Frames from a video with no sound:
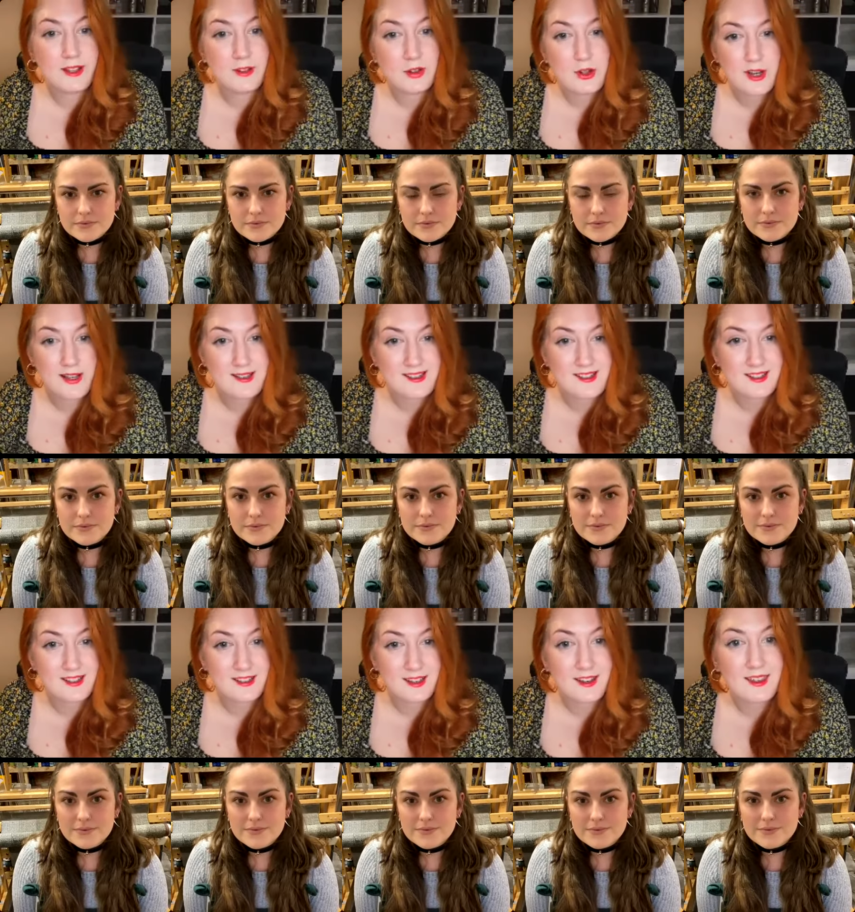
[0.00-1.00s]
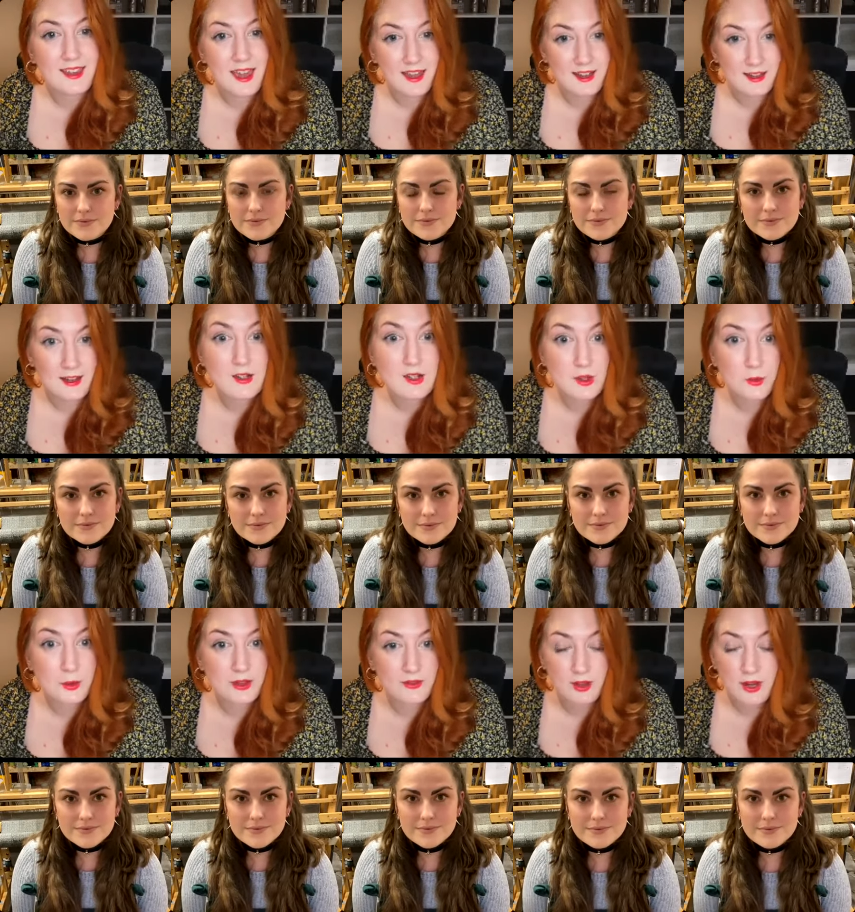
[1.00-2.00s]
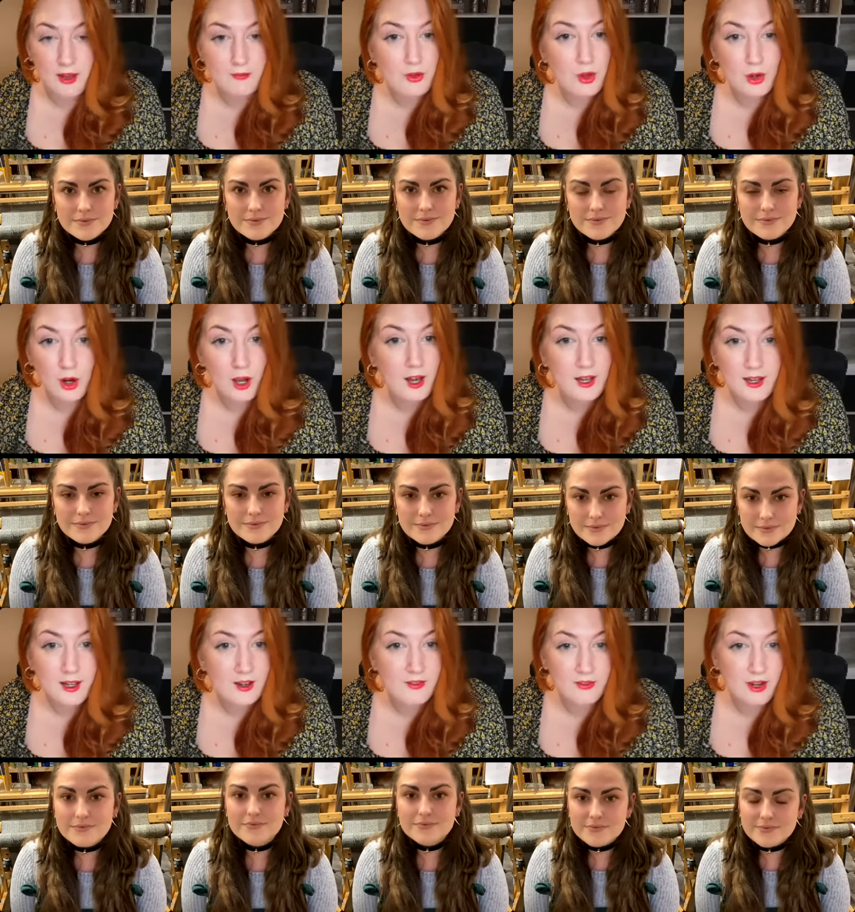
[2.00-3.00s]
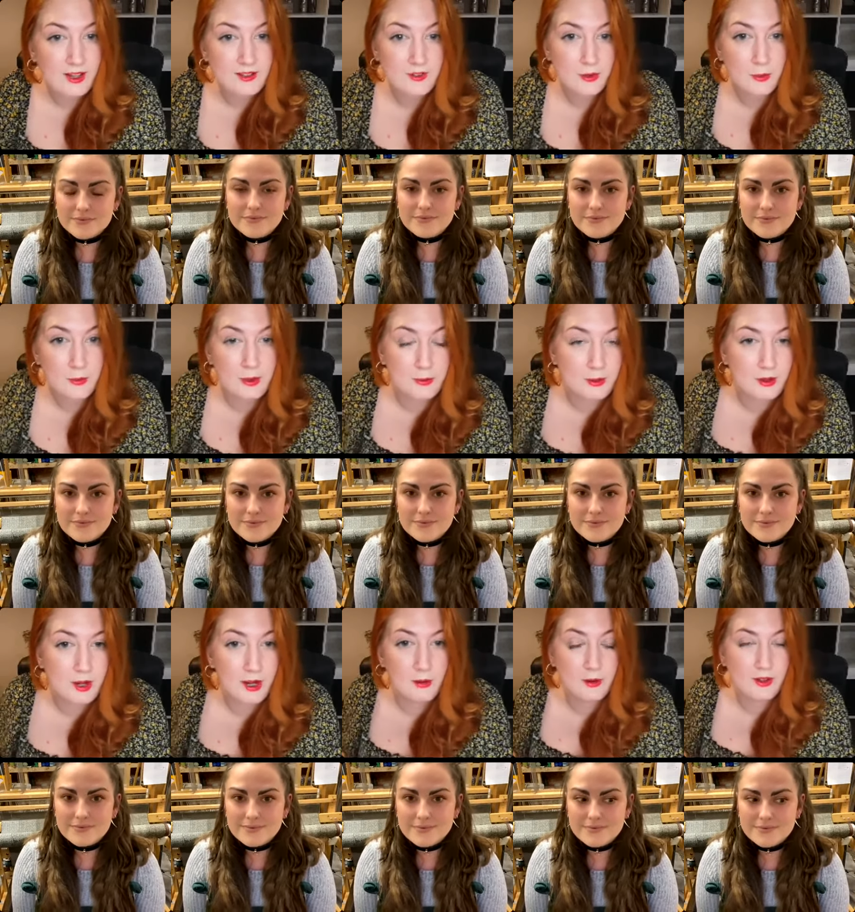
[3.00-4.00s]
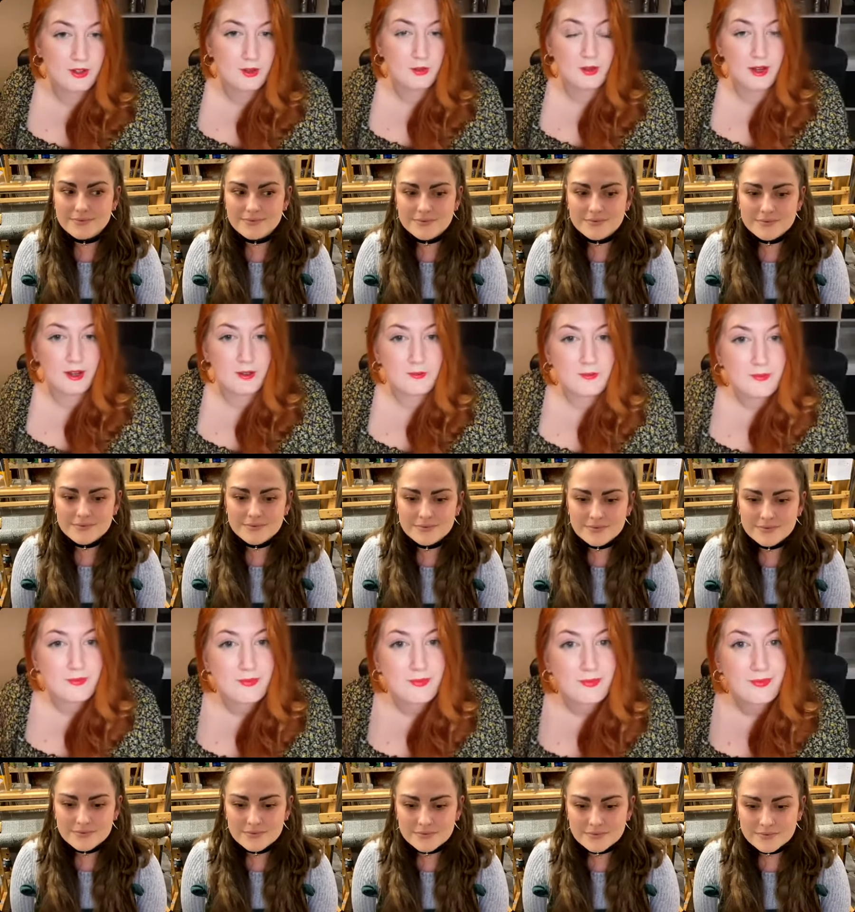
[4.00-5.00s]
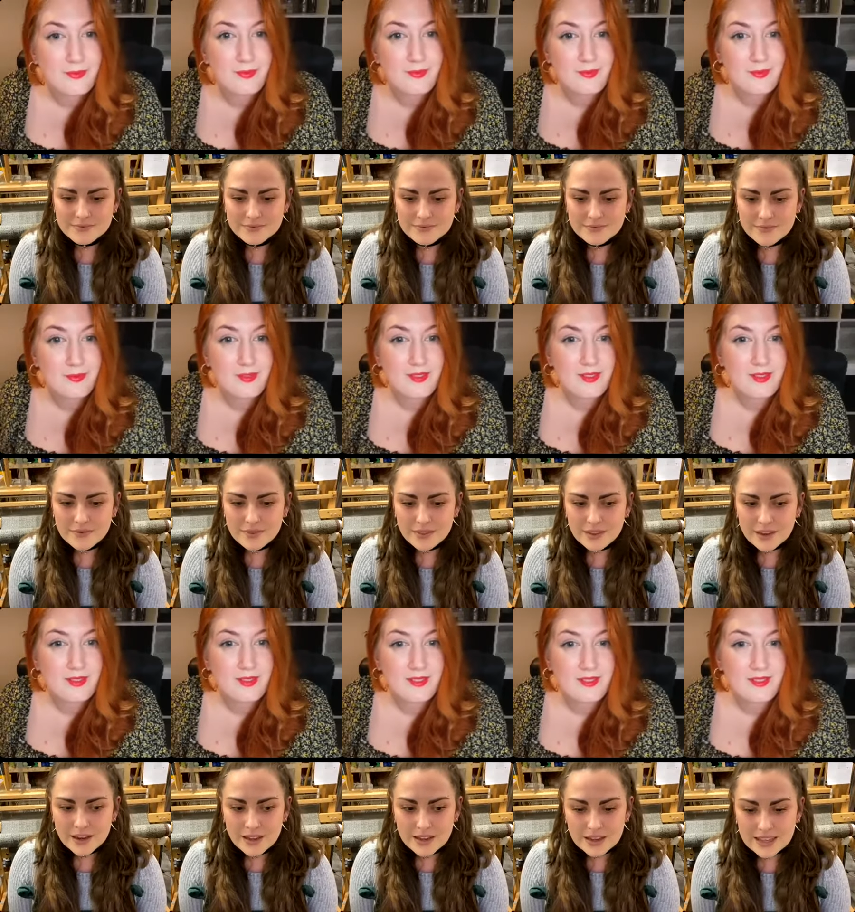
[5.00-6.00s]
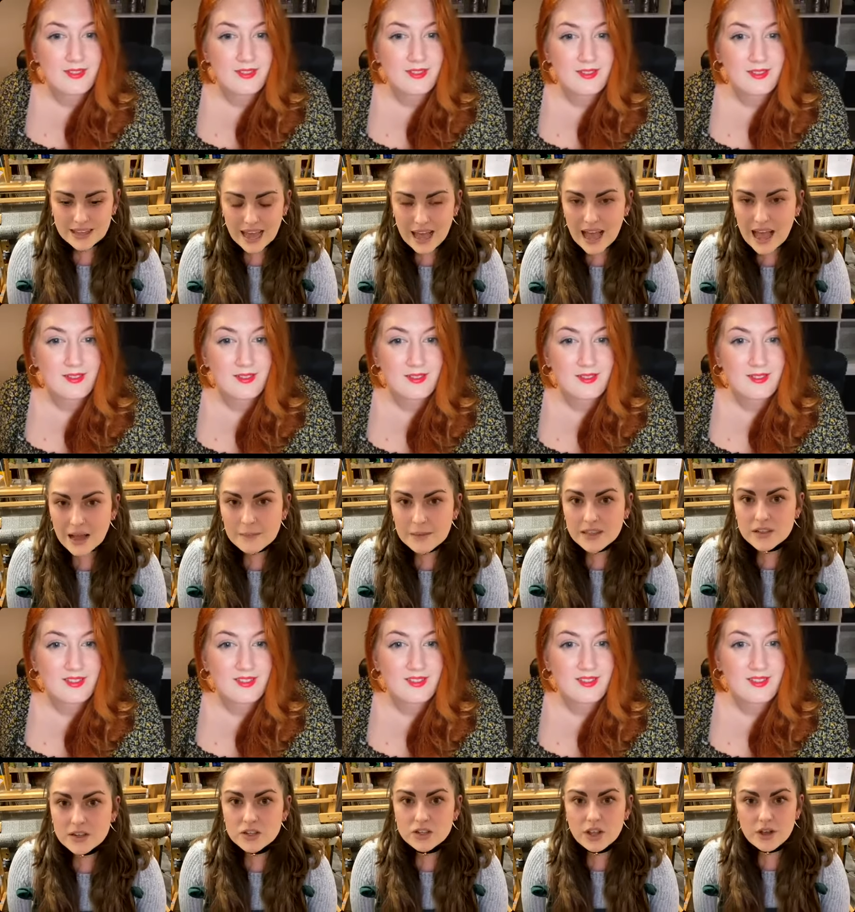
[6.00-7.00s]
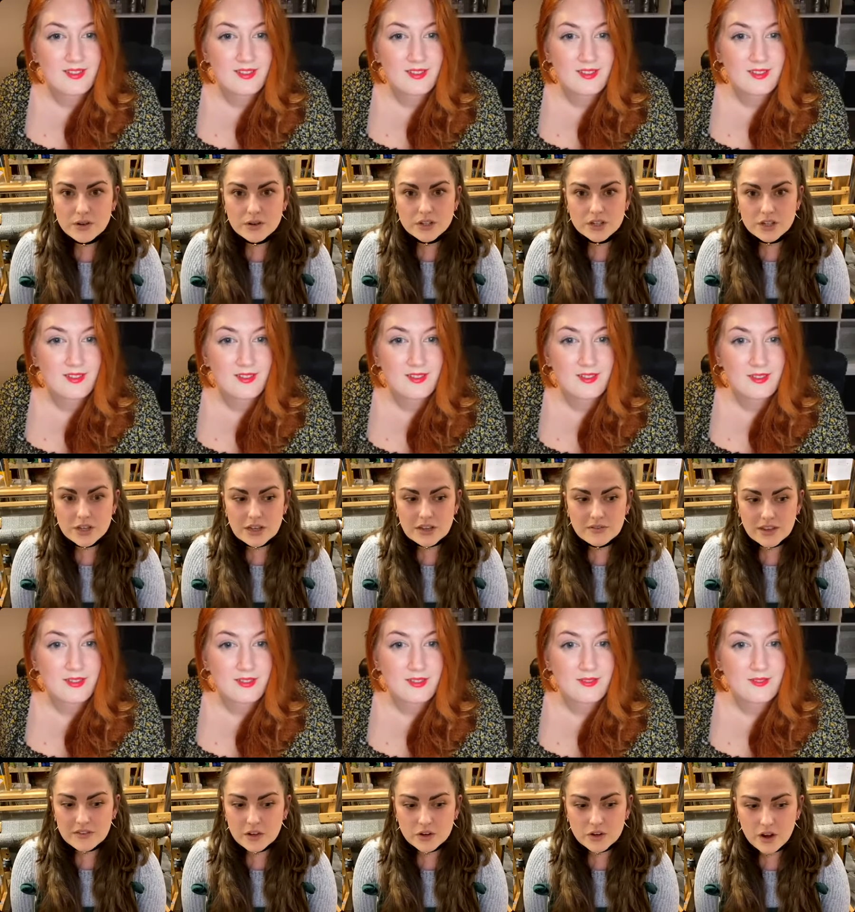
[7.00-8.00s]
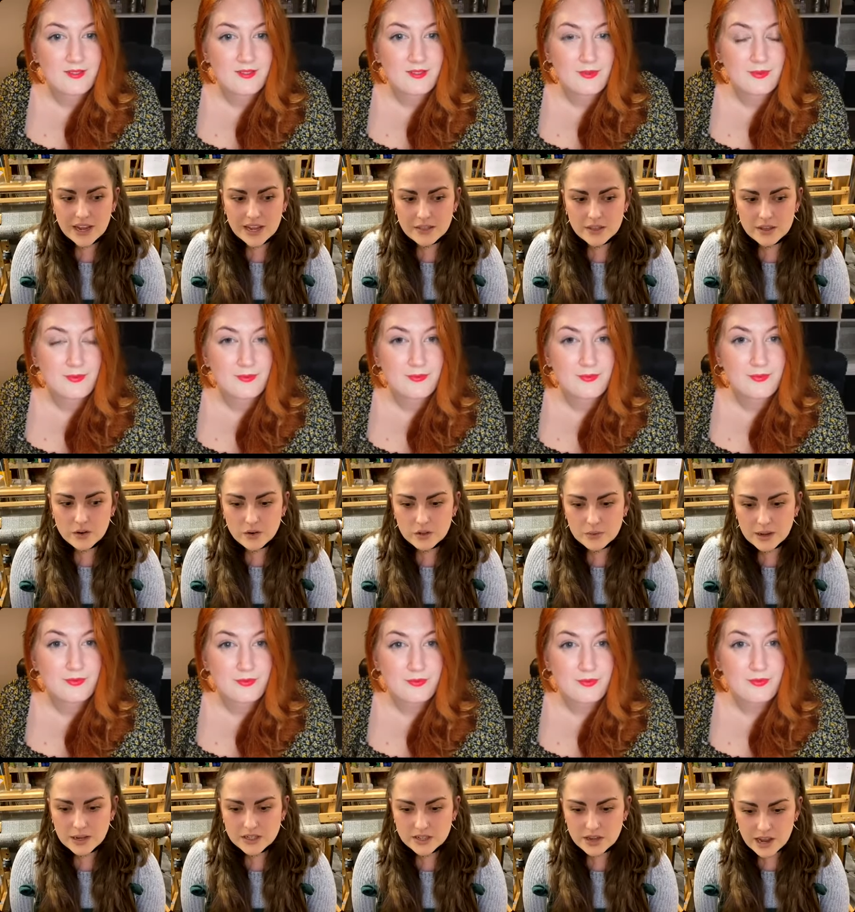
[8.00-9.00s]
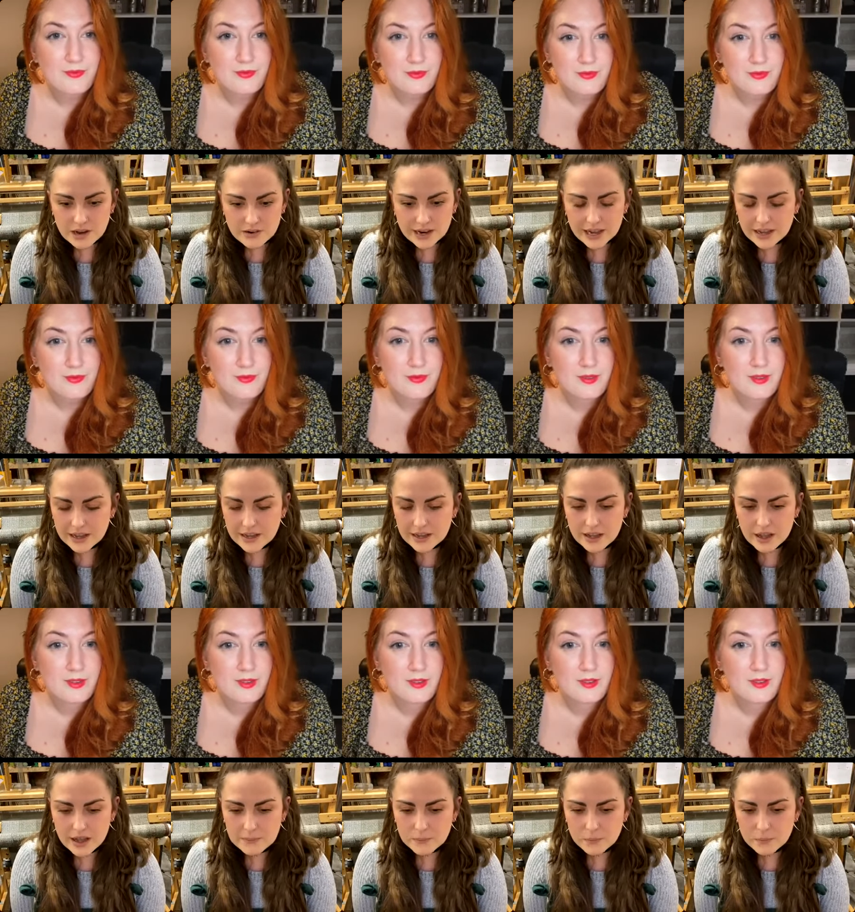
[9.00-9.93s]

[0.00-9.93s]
Speaker 1: interested in getting into weaving, have you got any advice for people how to do that?
Speaker 2: Yeah, I mean, there's loads of. If you're not in the northwest area um,